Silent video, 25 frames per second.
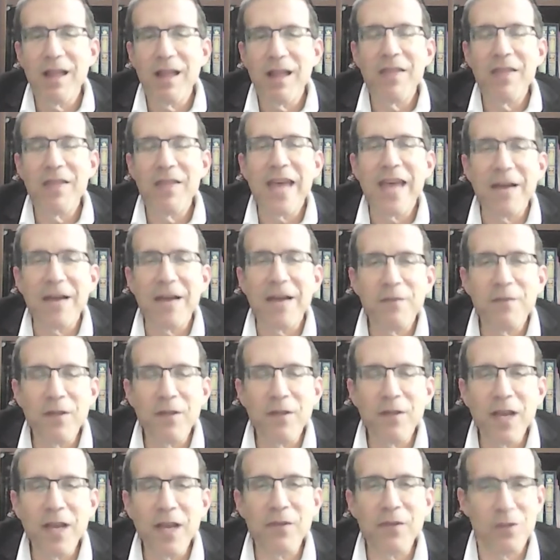they add
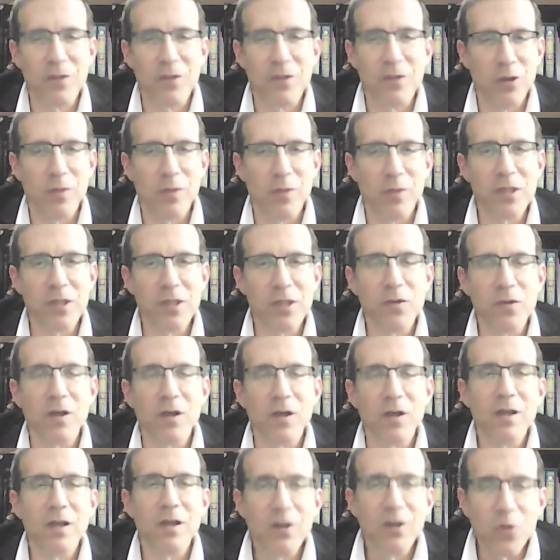flavor to the mitzvah.
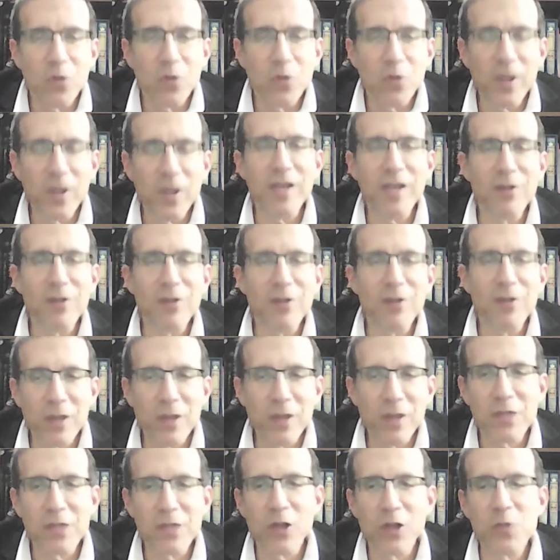We do
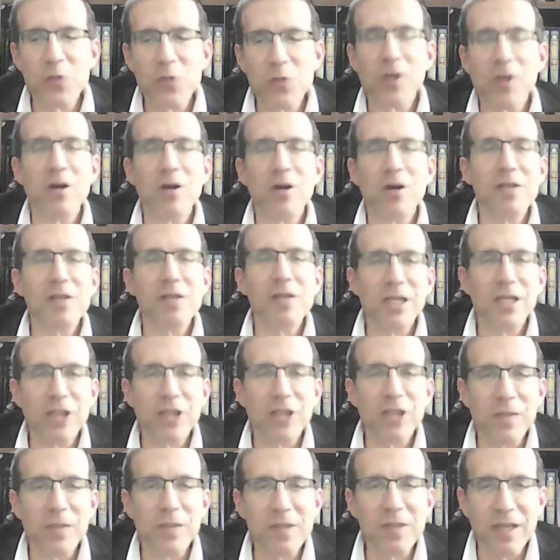mitzvos because
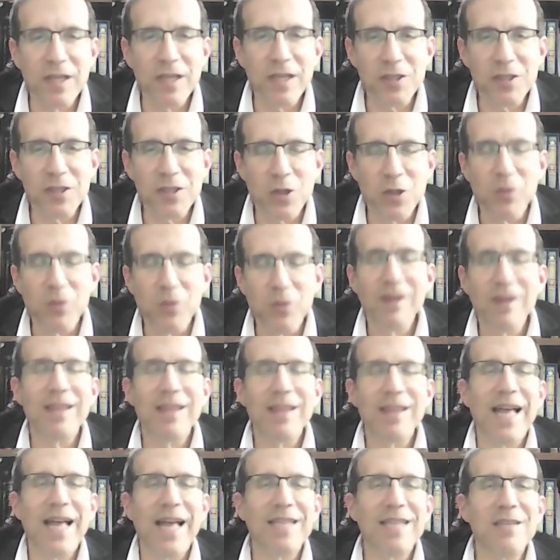Hashem said so.
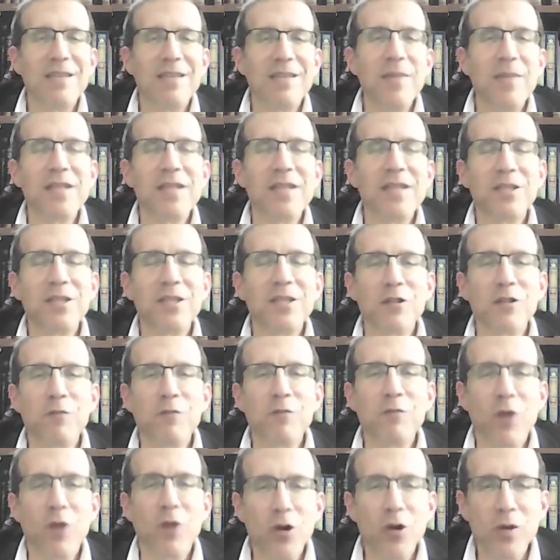That's the message of
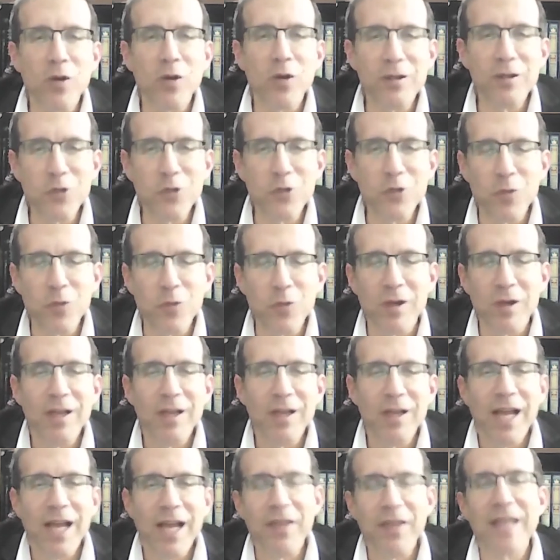paraduma.
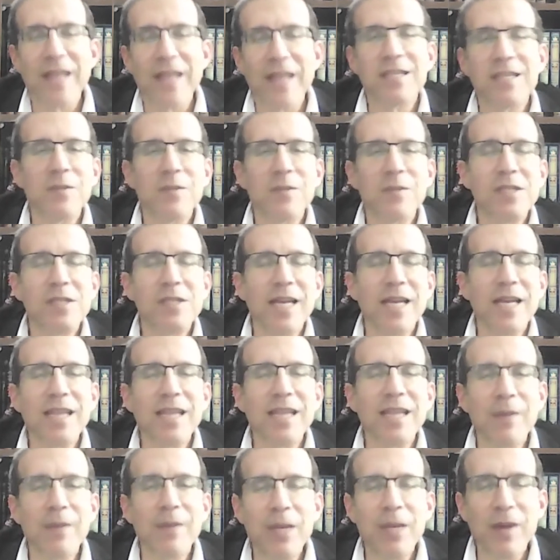And that's the mistake they
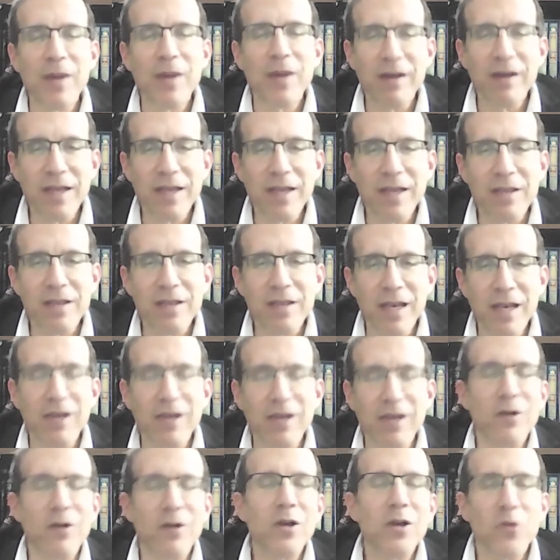made by cheta
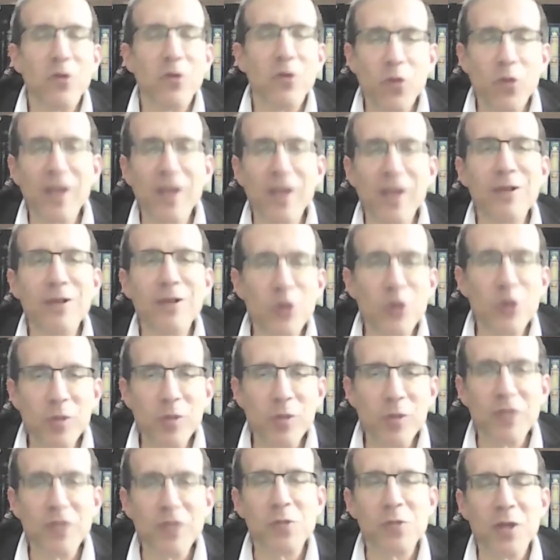egel. We do
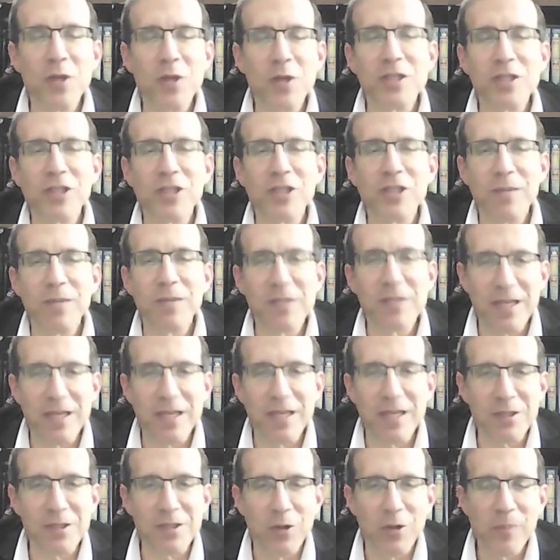mitzvos because Hashem said
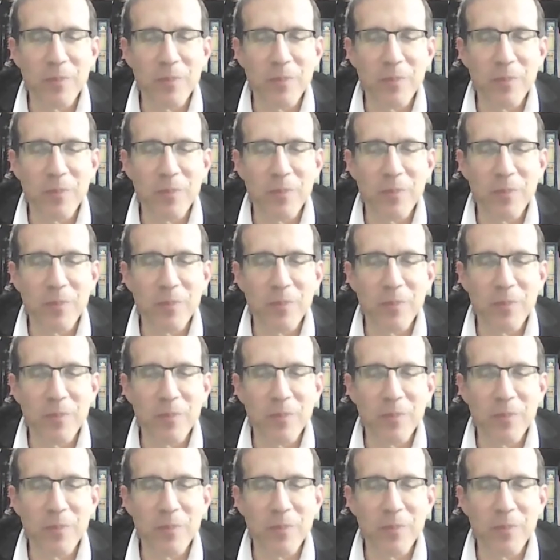so.